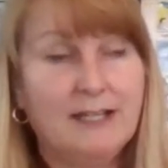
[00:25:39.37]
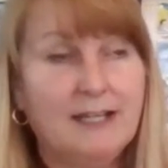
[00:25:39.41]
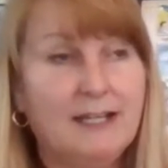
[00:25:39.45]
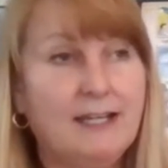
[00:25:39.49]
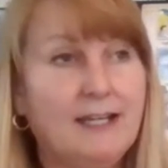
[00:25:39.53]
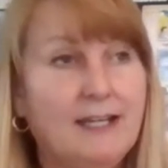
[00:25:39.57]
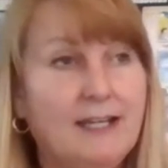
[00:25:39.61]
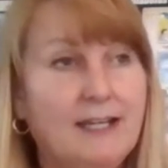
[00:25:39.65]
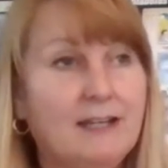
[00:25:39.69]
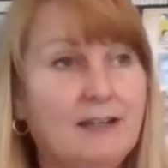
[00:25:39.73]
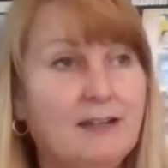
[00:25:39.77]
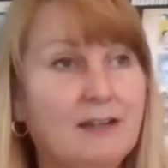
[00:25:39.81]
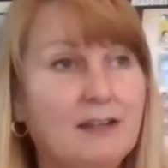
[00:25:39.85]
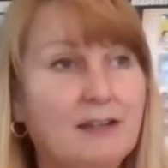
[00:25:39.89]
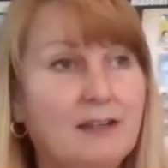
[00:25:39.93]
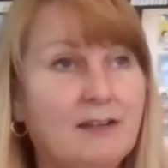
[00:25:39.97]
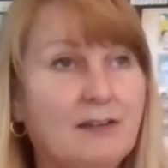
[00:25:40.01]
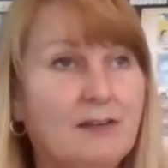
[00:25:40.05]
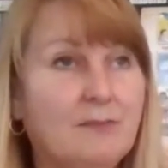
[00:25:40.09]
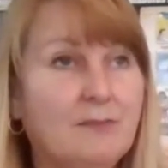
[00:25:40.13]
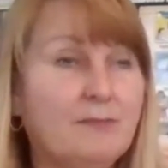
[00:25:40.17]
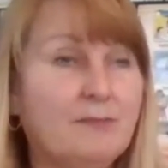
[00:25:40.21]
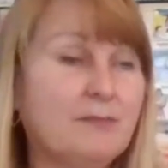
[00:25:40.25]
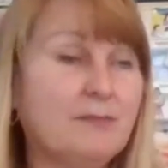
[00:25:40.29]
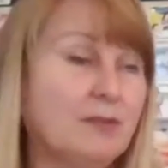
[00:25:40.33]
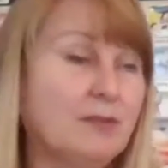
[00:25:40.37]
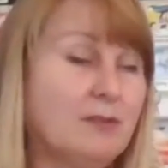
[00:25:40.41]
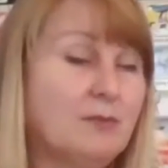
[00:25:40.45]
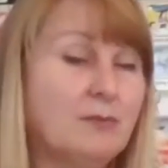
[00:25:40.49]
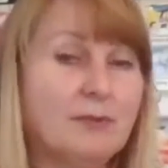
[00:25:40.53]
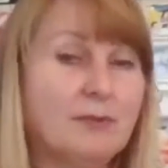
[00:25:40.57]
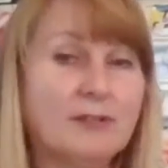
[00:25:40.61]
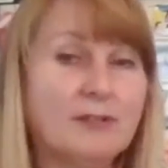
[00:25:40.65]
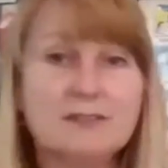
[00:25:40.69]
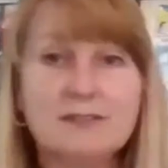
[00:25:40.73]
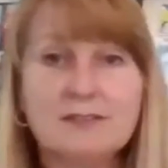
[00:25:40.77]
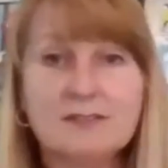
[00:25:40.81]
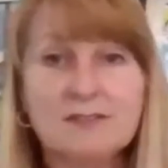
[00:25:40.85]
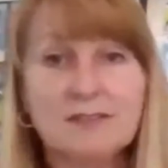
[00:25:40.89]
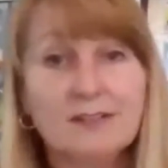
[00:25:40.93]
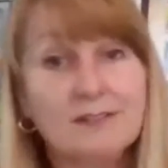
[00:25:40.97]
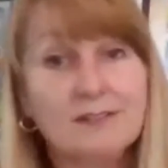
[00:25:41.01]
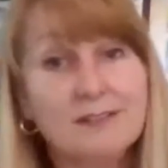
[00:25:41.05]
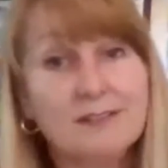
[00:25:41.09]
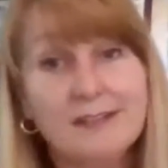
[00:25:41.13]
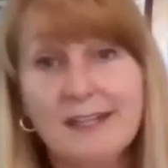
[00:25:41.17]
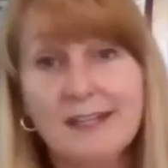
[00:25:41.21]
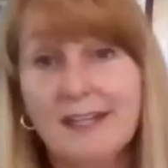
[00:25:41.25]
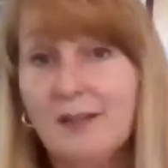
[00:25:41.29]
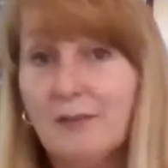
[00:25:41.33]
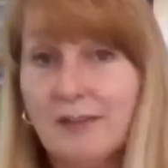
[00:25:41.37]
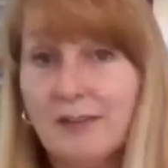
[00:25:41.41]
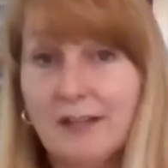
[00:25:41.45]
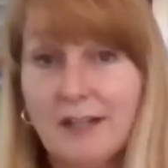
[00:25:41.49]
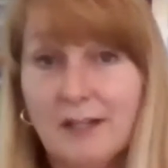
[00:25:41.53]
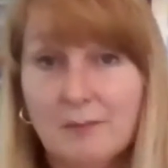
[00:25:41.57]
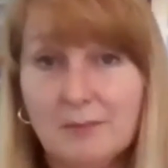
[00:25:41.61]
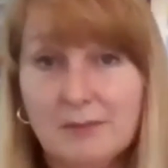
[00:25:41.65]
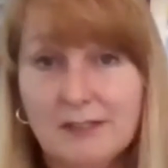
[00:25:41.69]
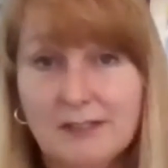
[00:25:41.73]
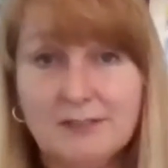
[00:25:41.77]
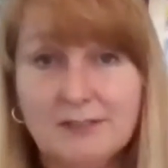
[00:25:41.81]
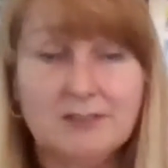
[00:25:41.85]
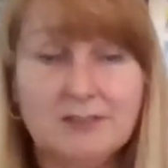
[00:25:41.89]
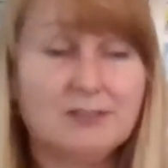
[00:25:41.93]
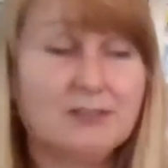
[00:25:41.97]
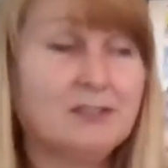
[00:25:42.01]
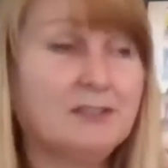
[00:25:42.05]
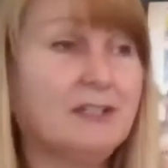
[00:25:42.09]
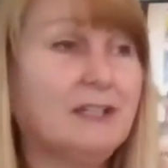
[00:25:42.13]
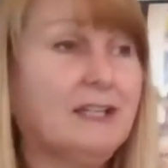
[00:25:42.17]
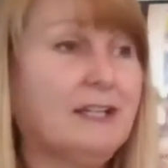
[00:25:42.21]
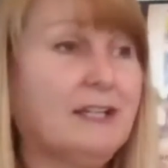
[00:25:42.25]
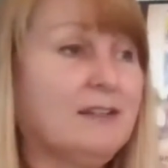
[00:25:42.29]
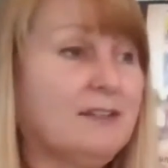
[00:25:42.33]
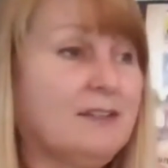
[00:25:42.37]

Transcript: And um, who wants to start the day with high blood sugar?